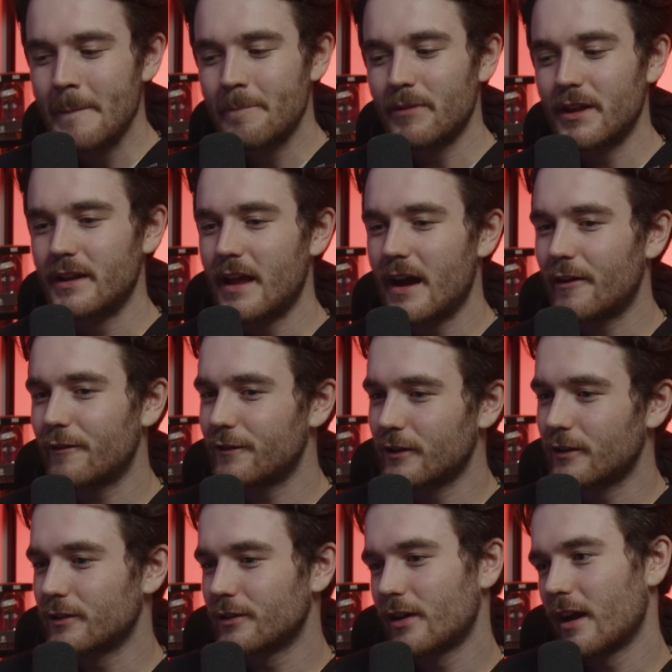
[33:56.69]
But it now
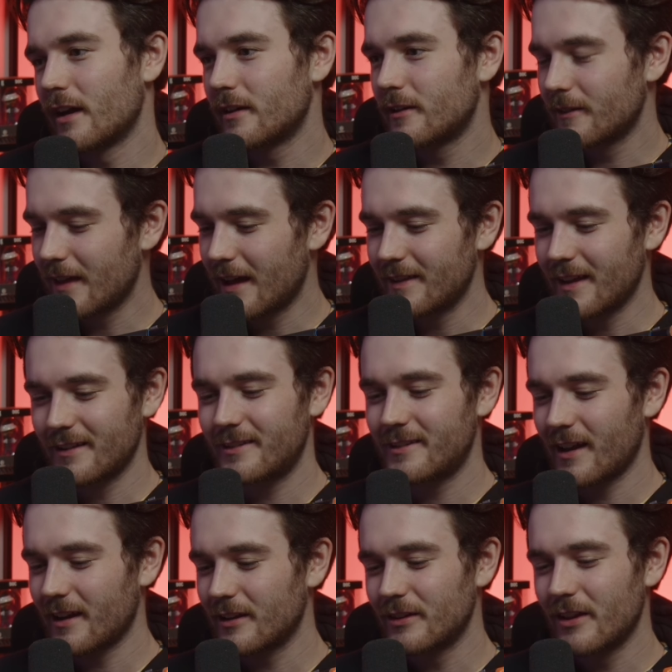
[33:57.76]
feels like that that
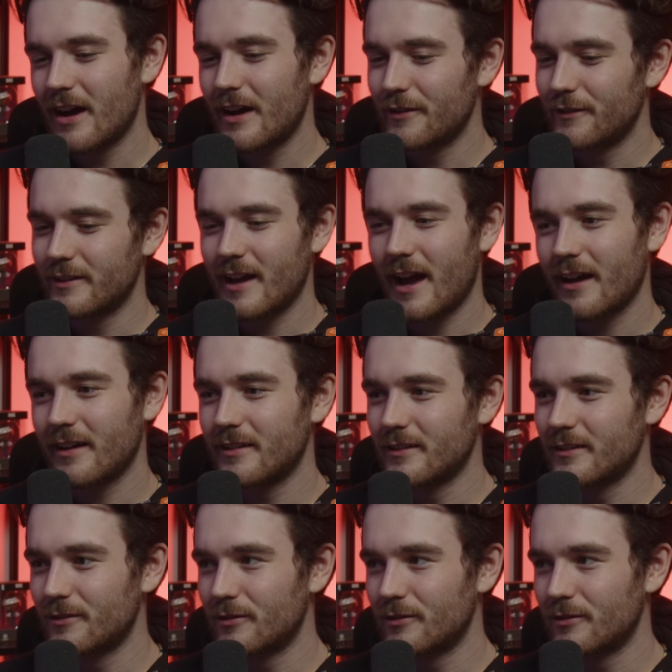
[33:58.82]
second line of attack is